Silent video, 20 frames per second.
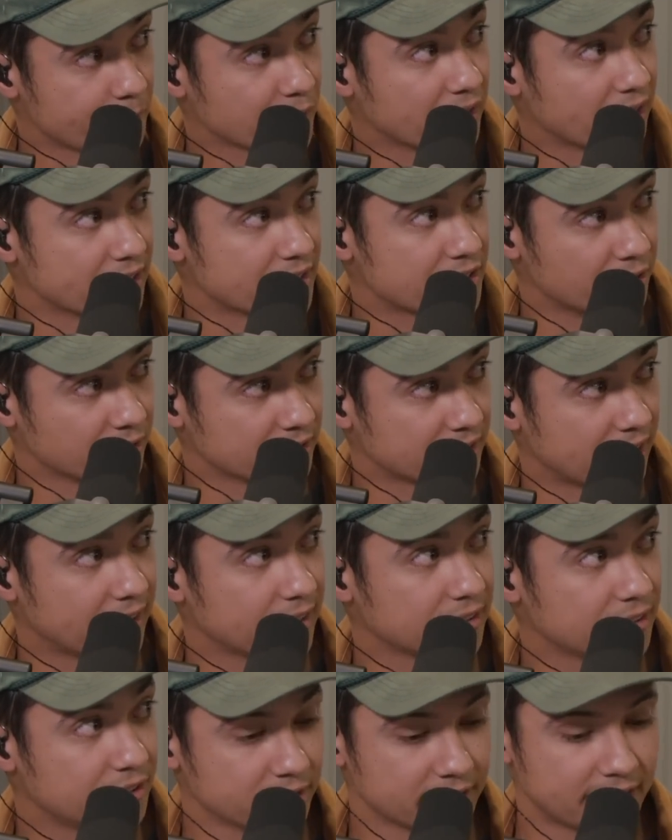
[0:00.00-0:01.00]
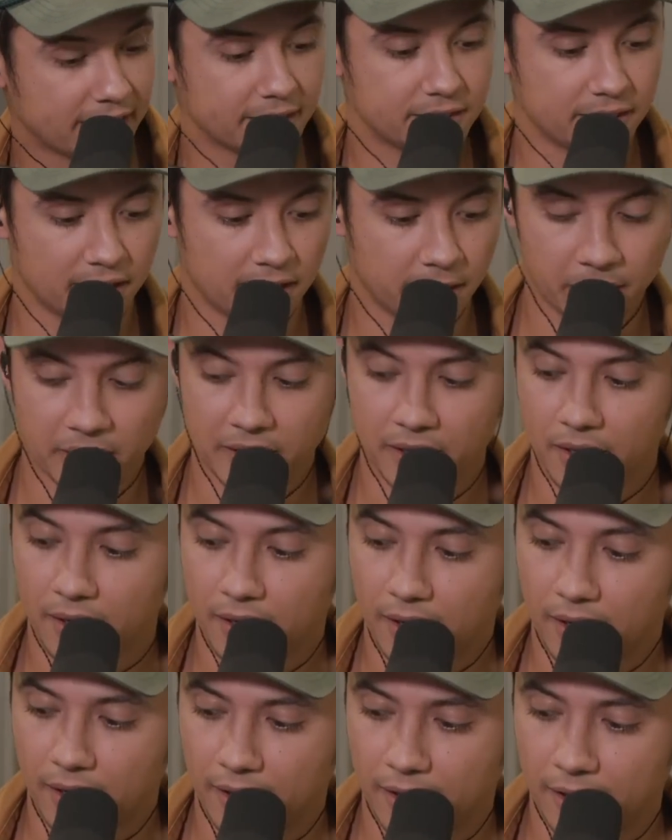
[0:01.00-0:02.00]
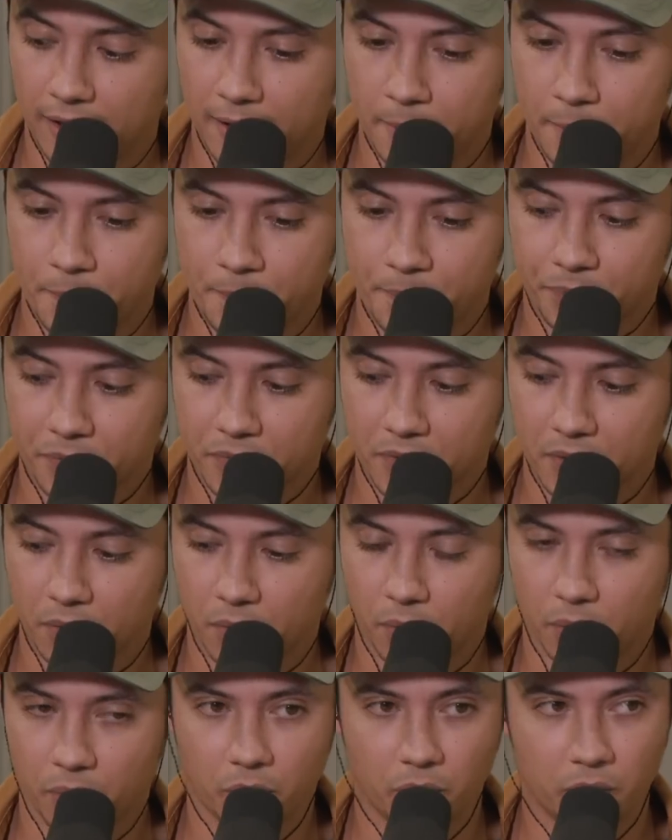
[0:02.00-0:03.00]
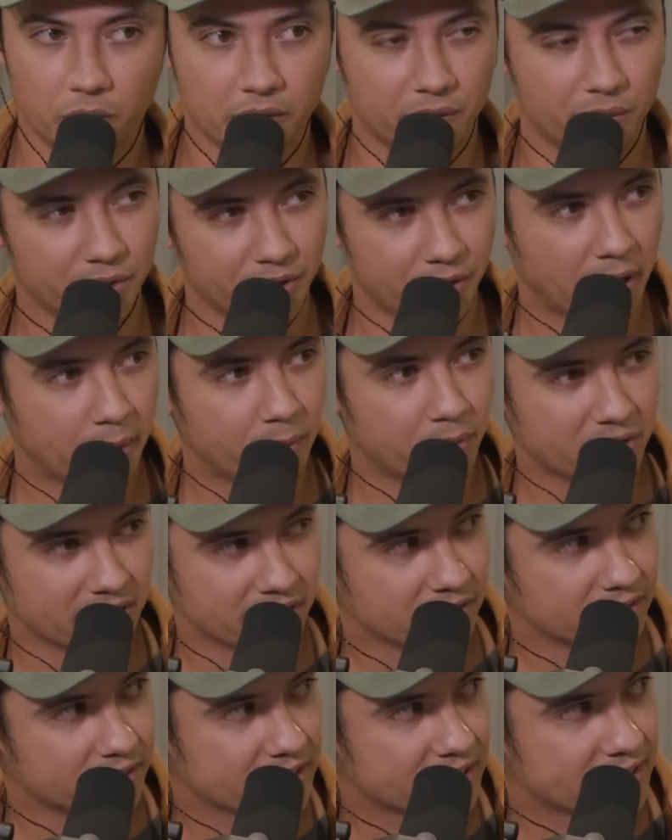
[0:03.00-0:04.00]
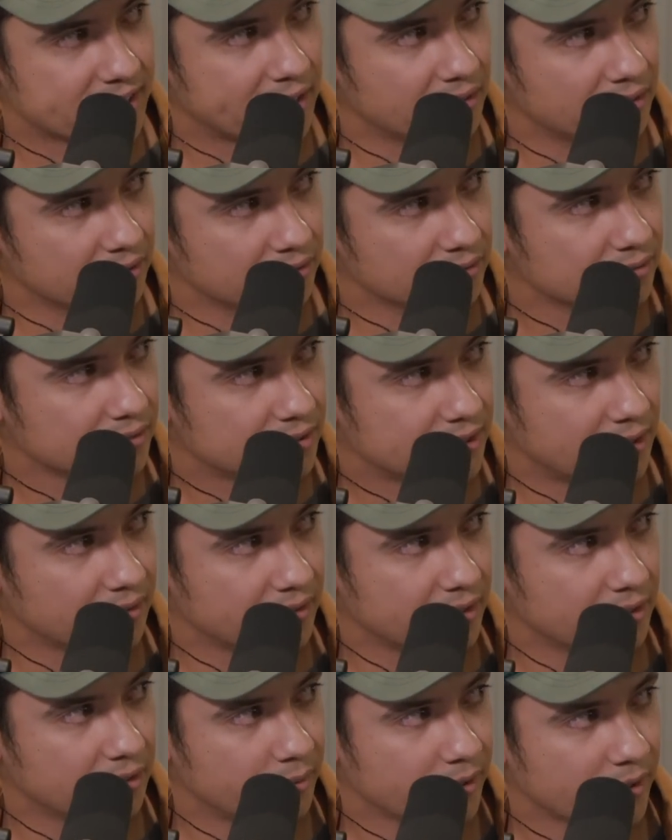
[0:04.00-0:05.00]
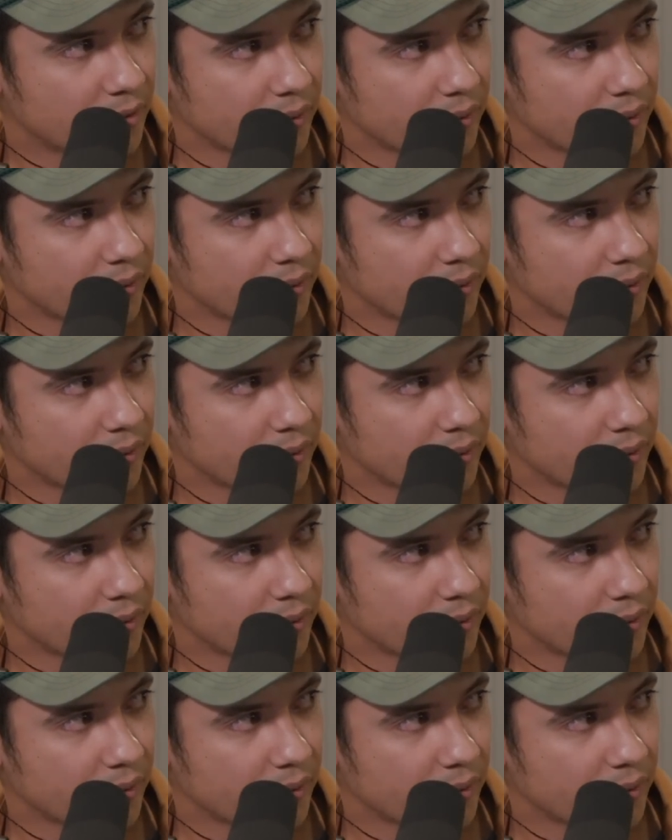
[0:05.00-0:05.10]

You guys took that dub. Were you able to settle in a little bit